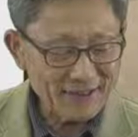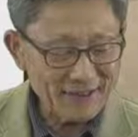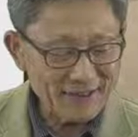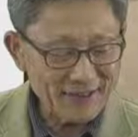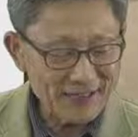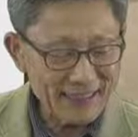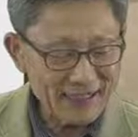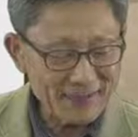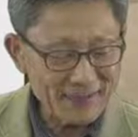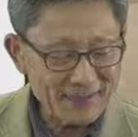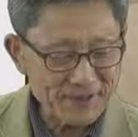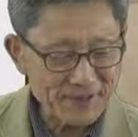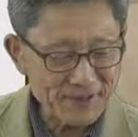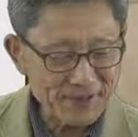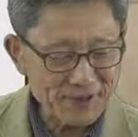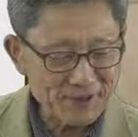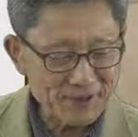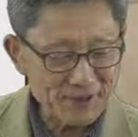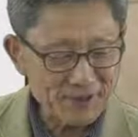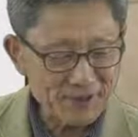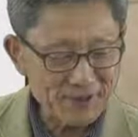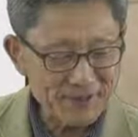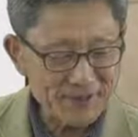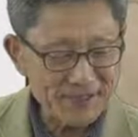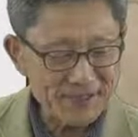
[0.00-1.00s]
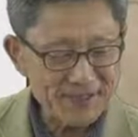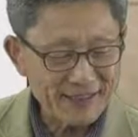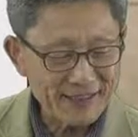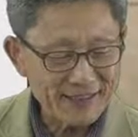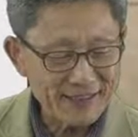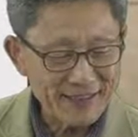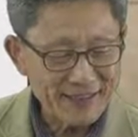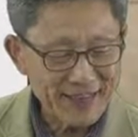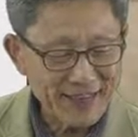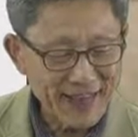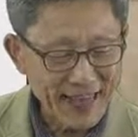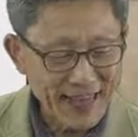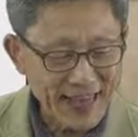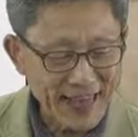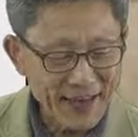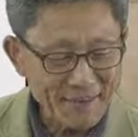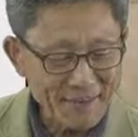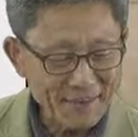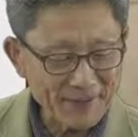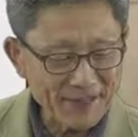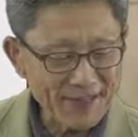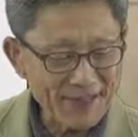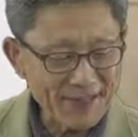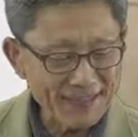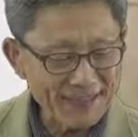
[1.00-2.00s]
substitutes M
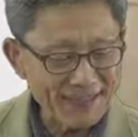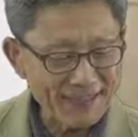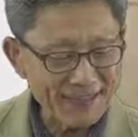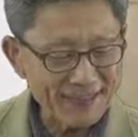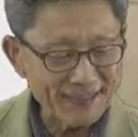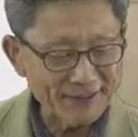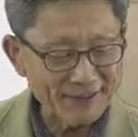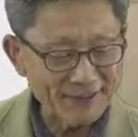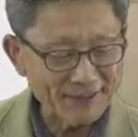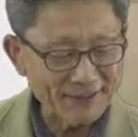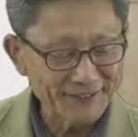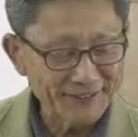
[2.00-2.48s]
cation,